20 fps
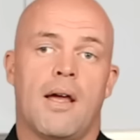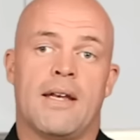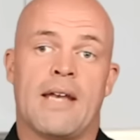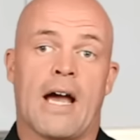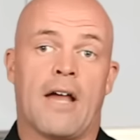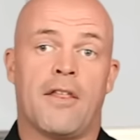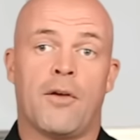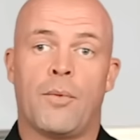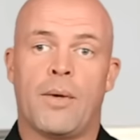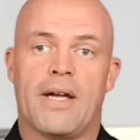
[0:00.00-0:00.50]

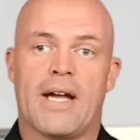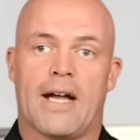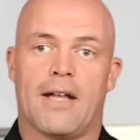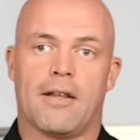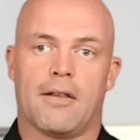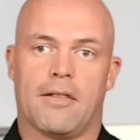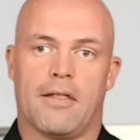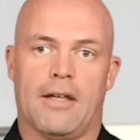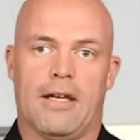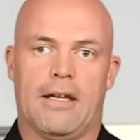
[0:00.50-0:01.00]
Now that we
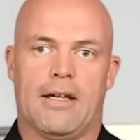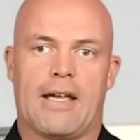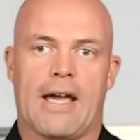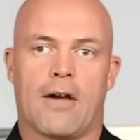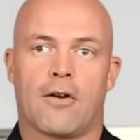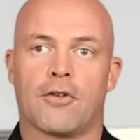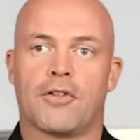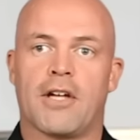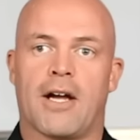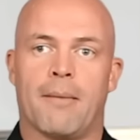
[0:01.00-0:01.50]
got the
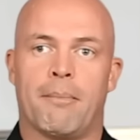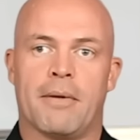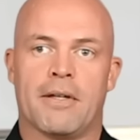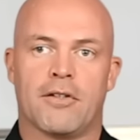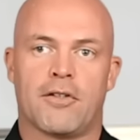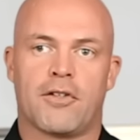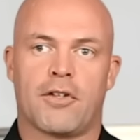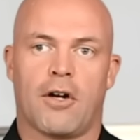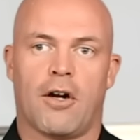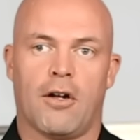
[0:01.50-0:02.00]
countertop
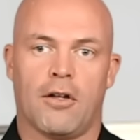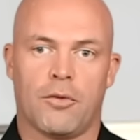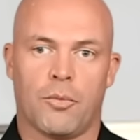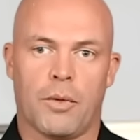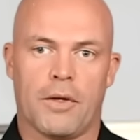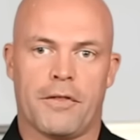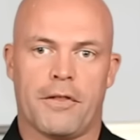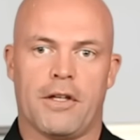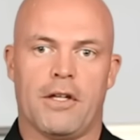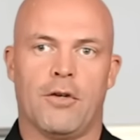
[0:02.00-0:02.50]
installed
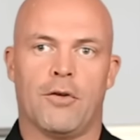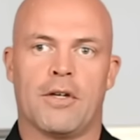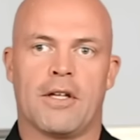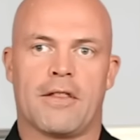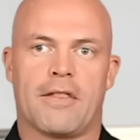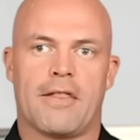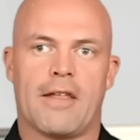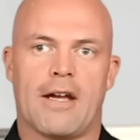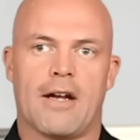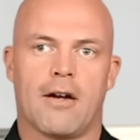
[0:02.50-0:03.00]
with the
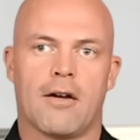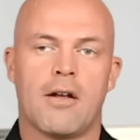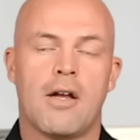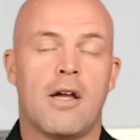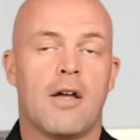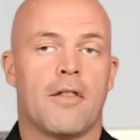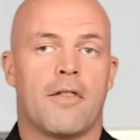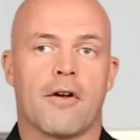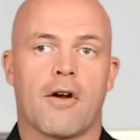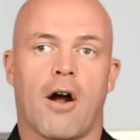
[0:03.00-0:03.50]
unit there
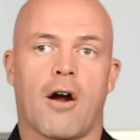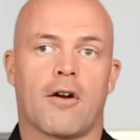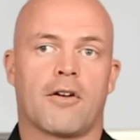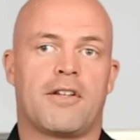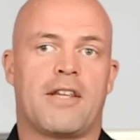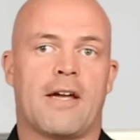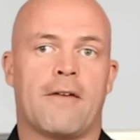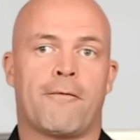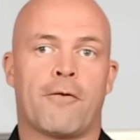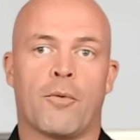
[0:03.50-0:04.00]
are
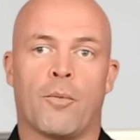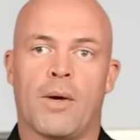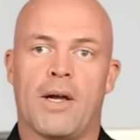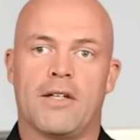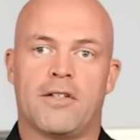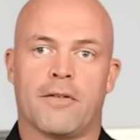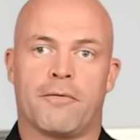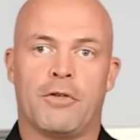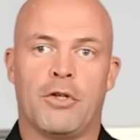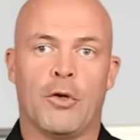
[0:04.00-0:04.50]
different
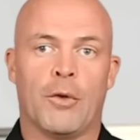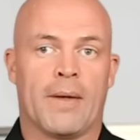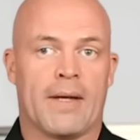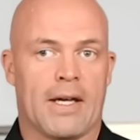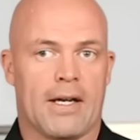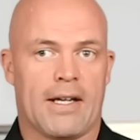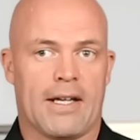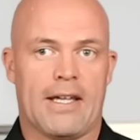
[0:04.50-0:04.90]
ways of doing it.